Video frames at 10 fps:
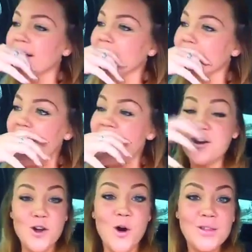And I
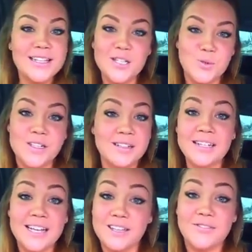know that this was a
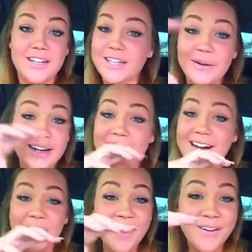lengthy video, and I
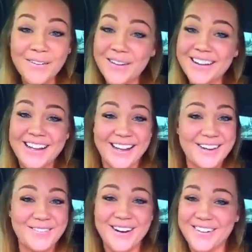know
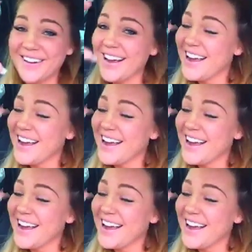that